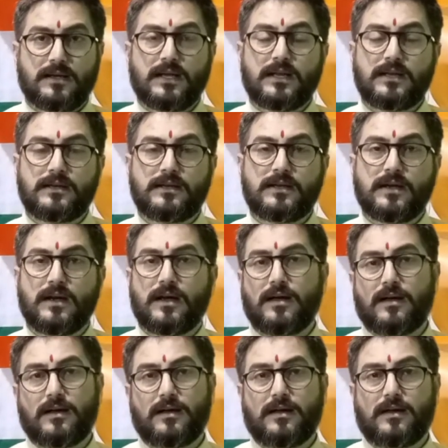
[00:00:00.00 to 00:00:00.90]

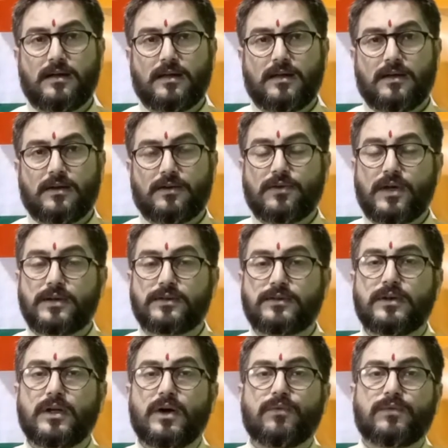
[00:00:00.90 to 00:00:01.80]
India
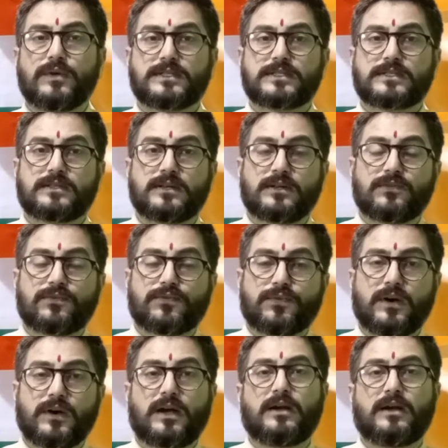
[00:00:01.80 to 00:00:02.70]
right now is
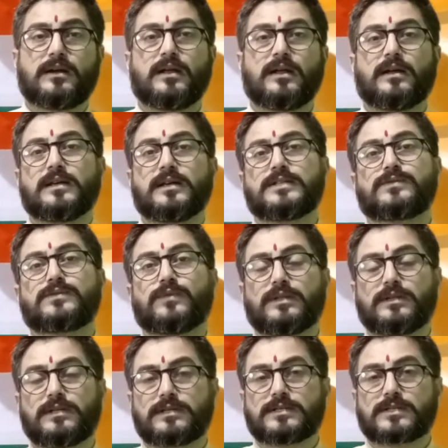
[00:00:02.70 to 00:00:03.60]
confronting is
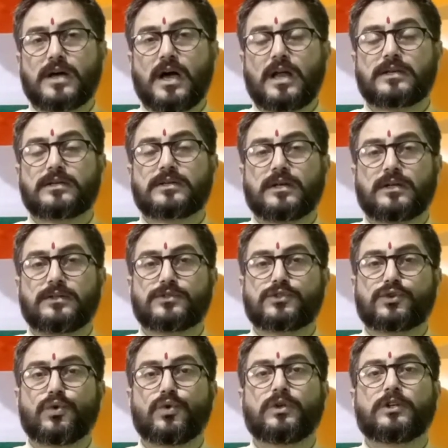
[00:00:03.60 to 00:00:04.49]
with its
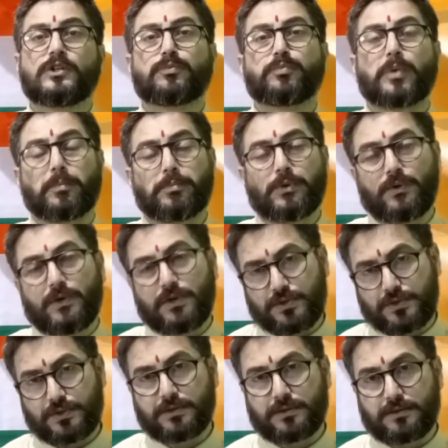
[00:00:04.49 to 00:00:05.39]
uncontrolled
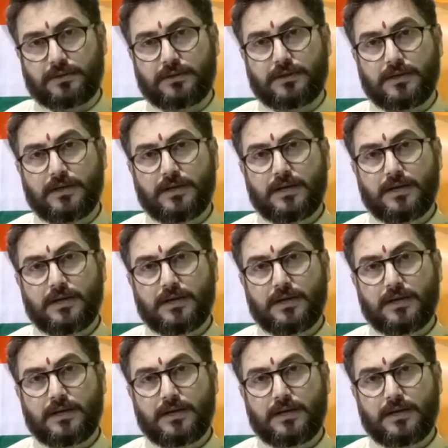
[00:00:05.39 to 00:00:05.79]
population.